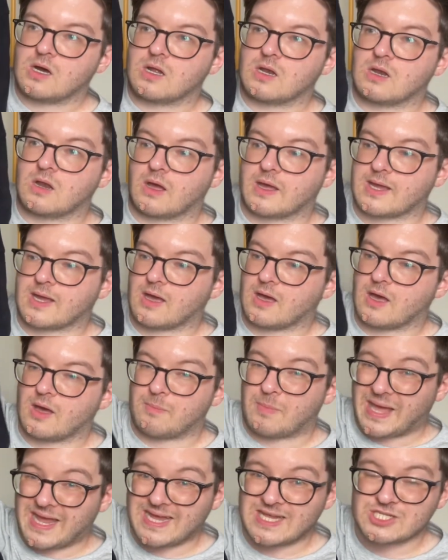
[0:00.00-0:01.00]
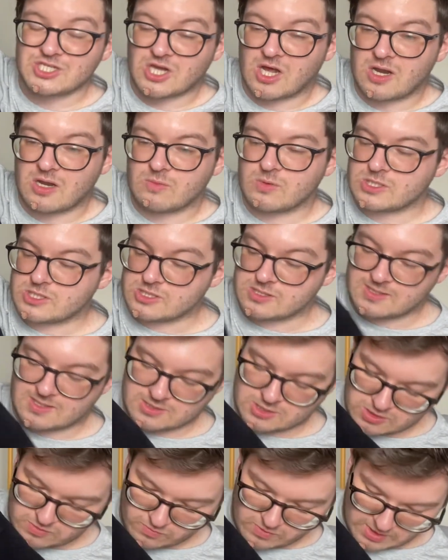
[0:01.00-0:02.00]
like a beige colour, which is
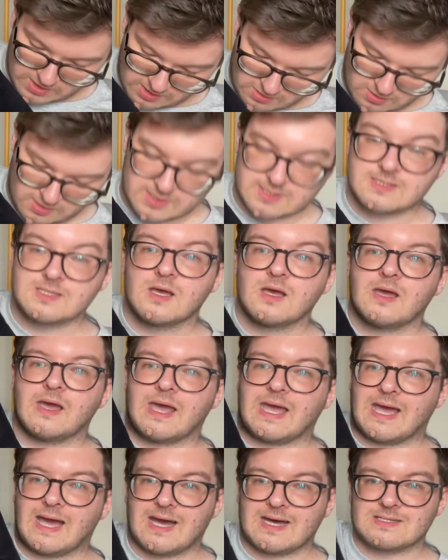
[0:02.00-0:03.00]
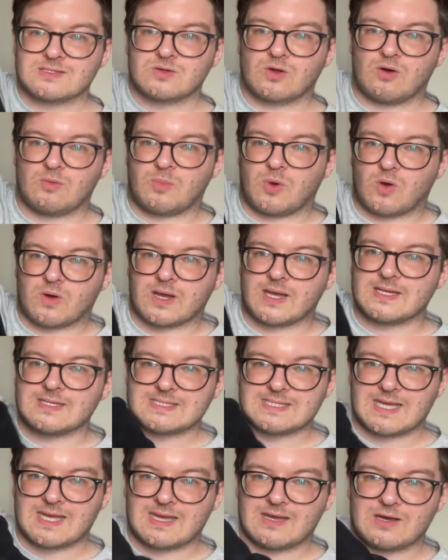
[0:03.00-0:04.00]
actually really nice. It has got pockets
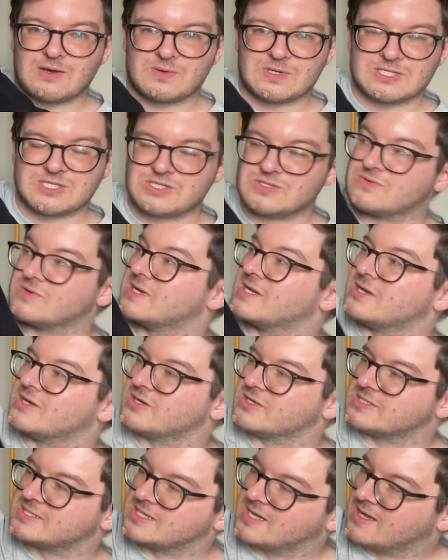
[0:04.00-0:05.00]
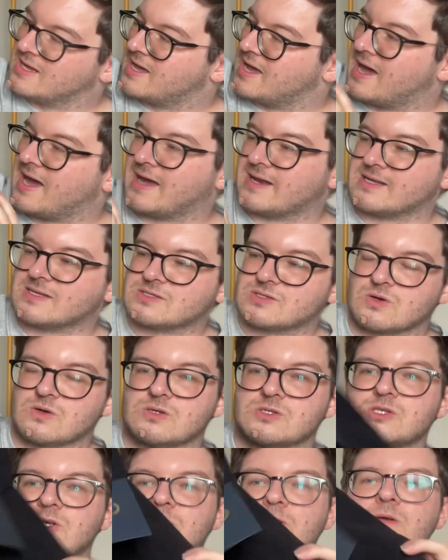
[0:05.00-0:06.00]
here, which is really good. And it's got
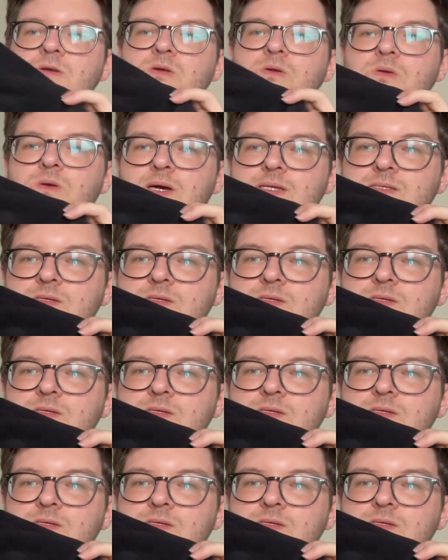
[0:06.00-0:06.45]
two